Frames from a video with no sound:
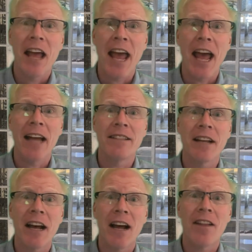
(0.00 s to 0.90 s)
and,
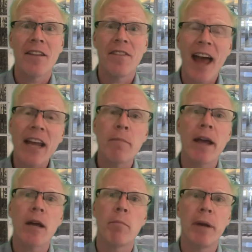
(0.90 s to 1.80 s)
uh, and, that can
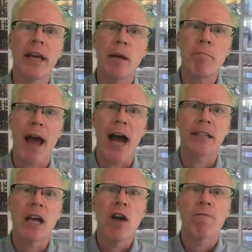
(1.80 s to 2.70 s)
make a big impact